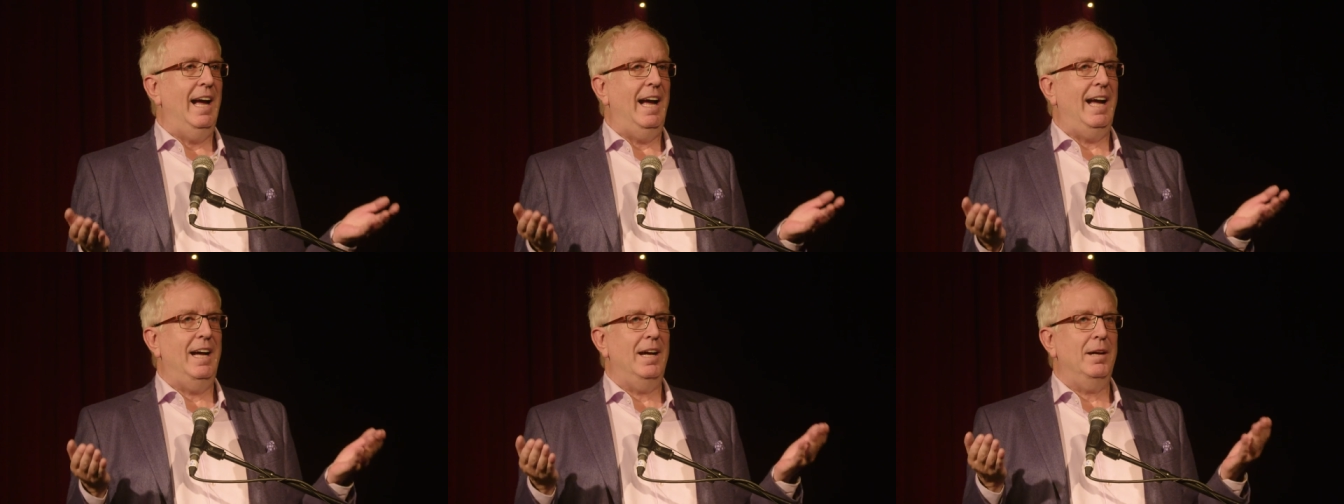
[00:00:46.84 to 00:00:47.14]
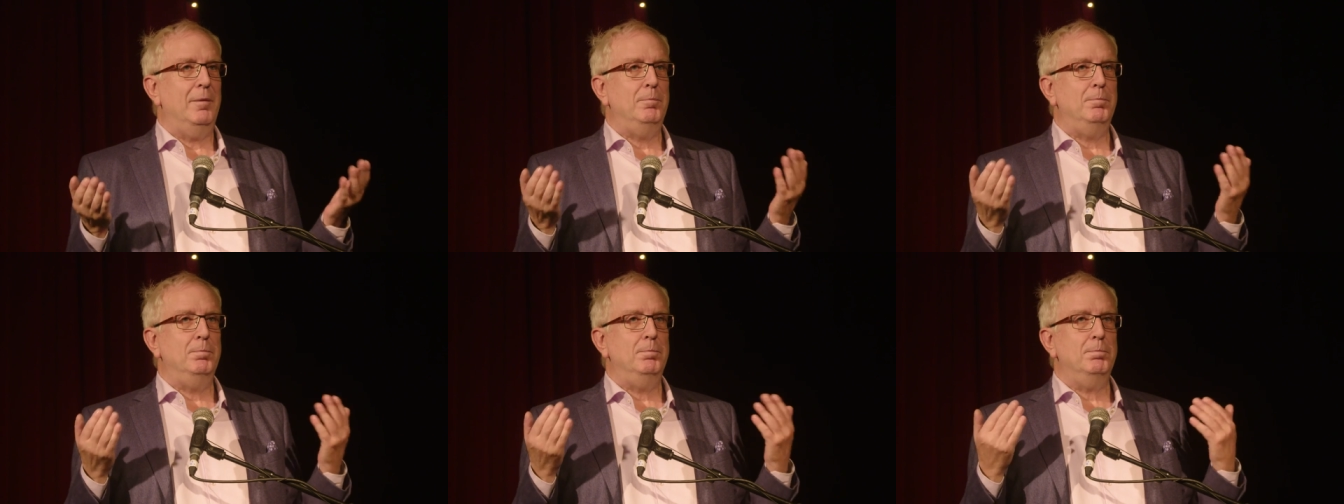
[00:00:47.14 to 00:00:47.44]

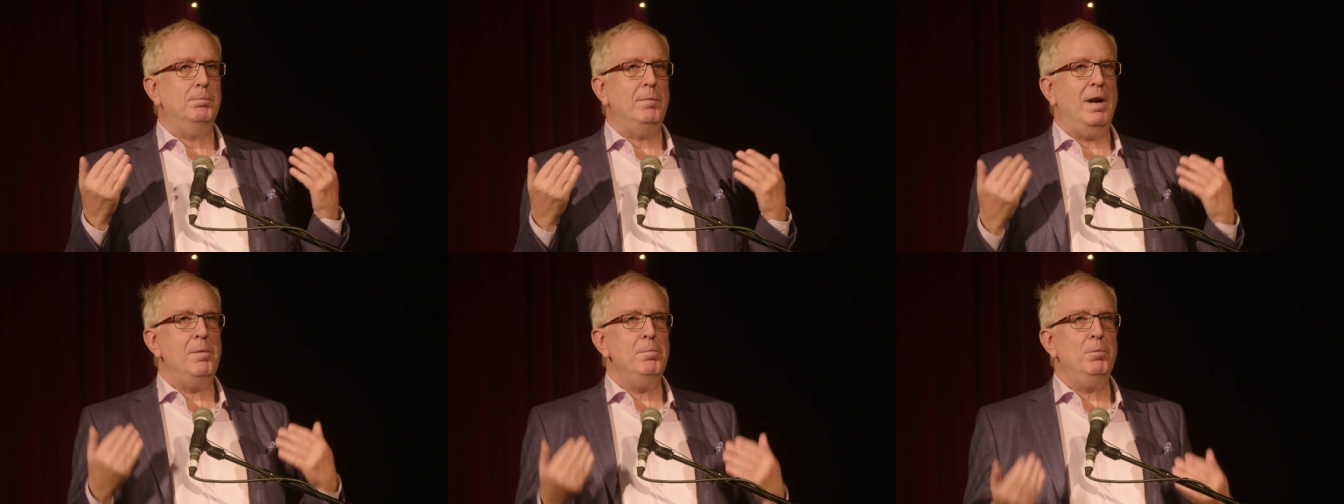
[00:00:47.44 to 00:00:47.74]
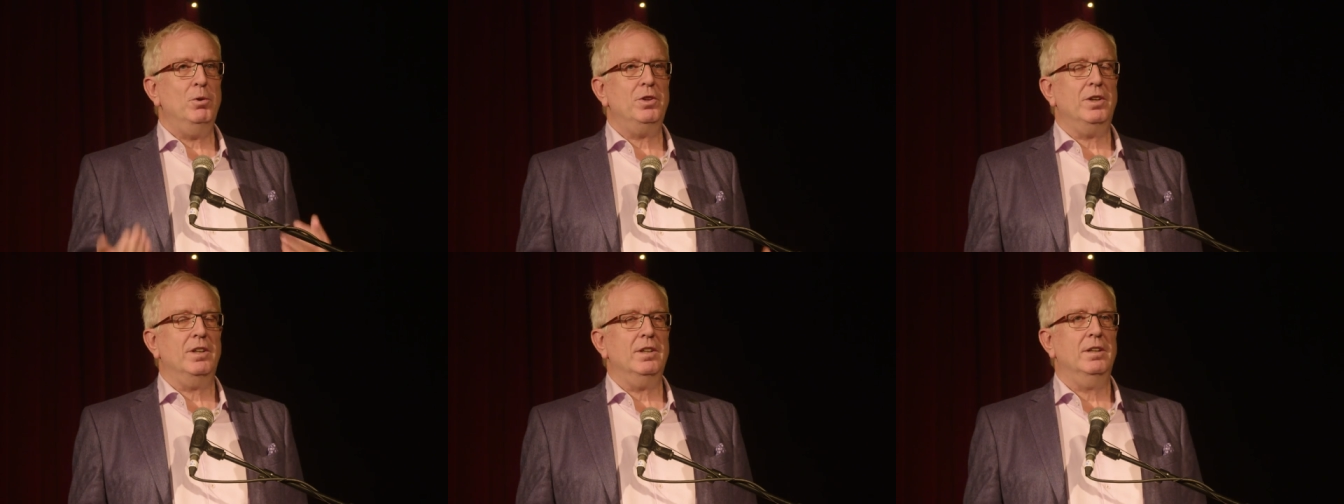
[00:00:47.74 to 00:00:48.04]
Um, my
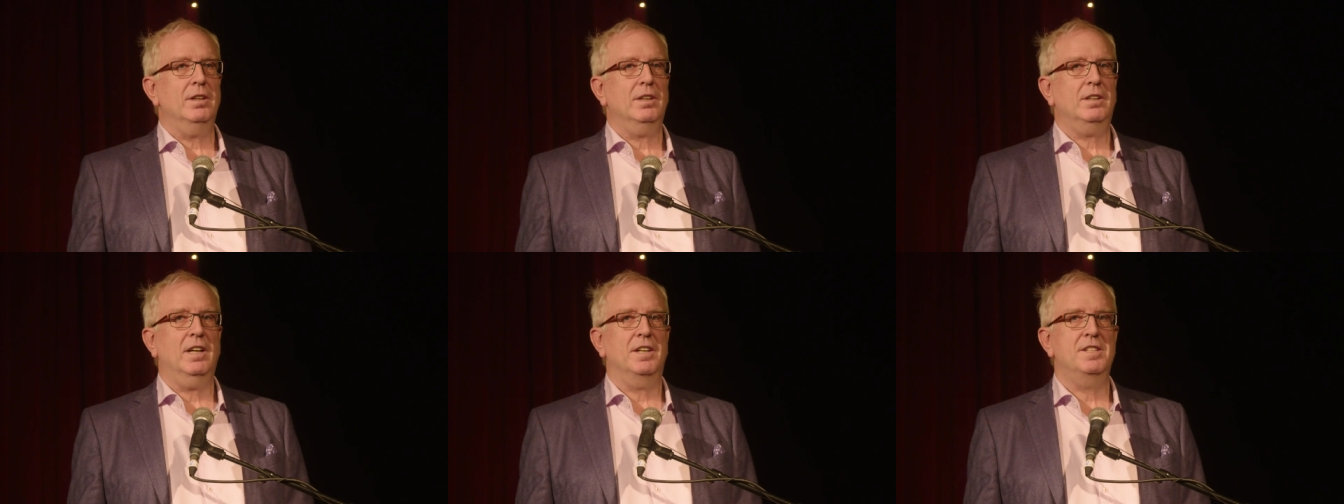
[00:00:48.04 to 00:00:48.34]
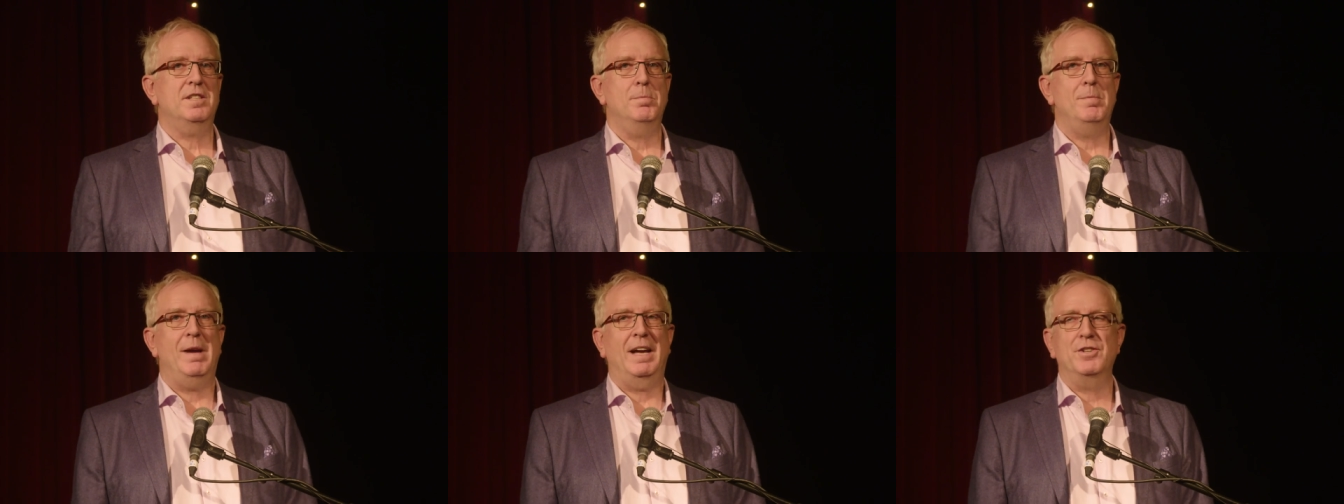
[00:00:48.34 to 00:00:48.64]
mother
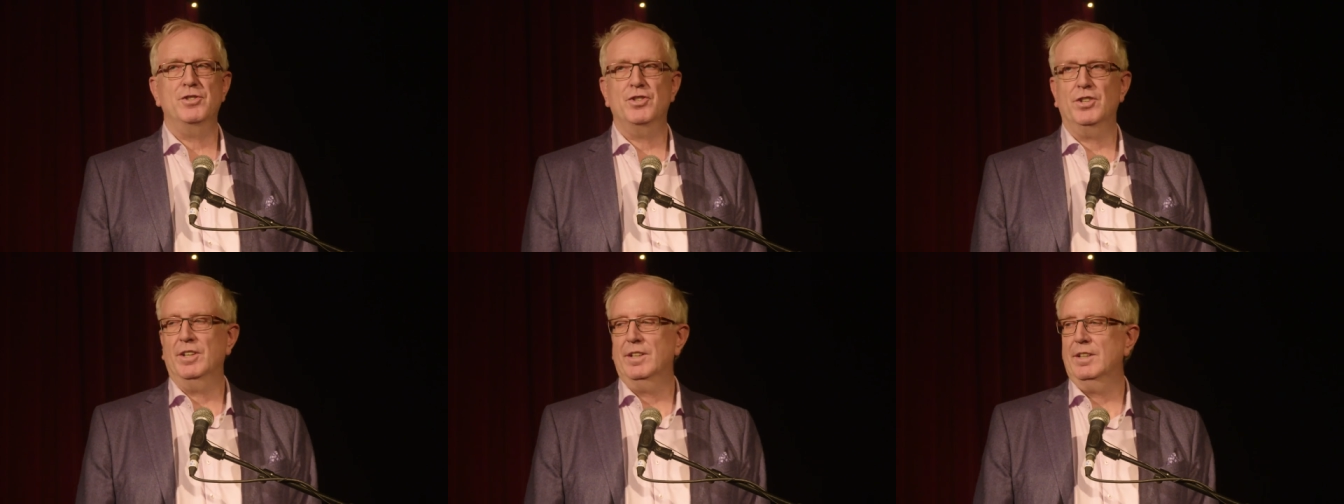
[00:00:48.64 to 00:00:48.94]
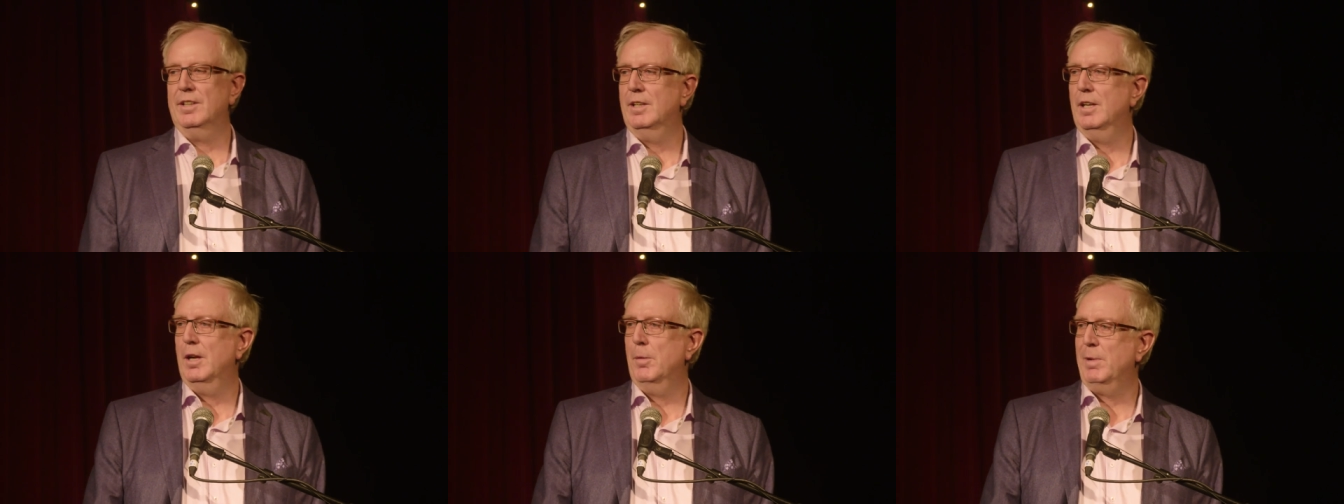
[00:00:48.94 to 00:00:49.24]
got
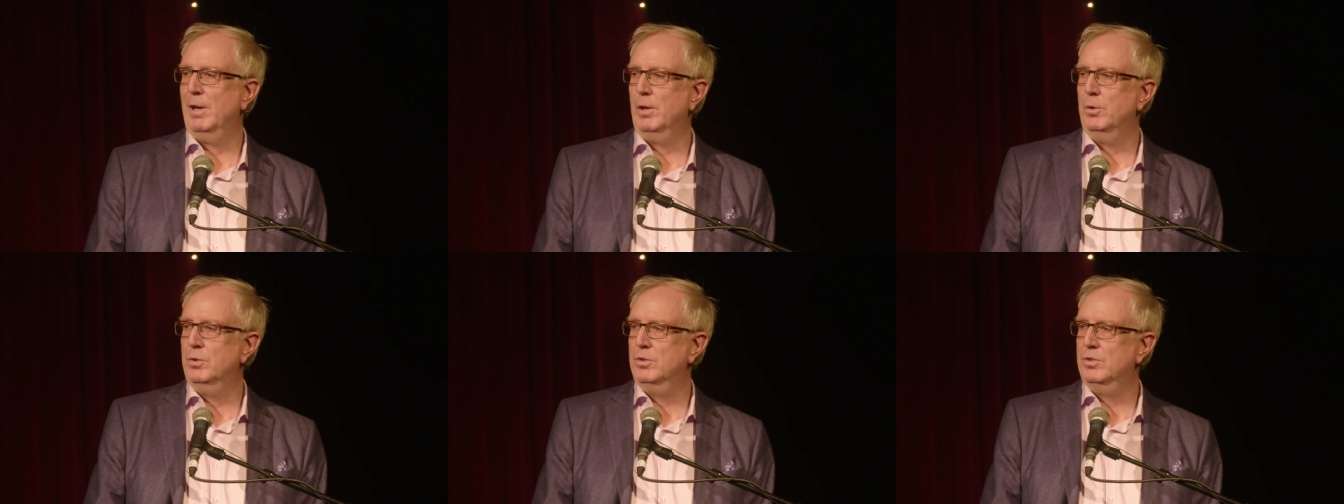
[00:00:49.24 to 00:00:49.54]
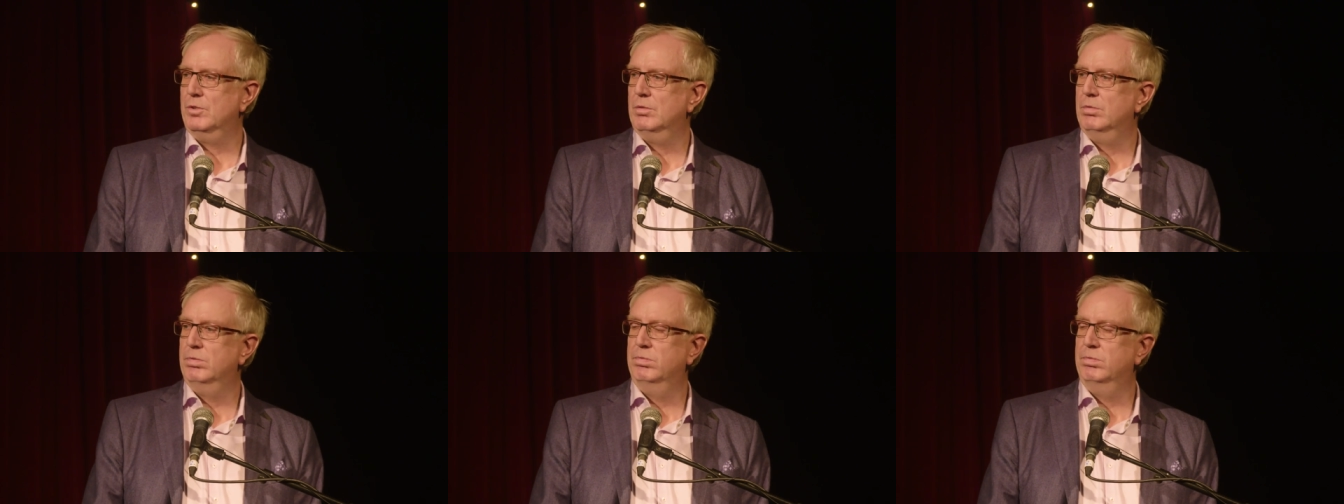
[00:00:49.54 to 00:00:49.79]
dementia about,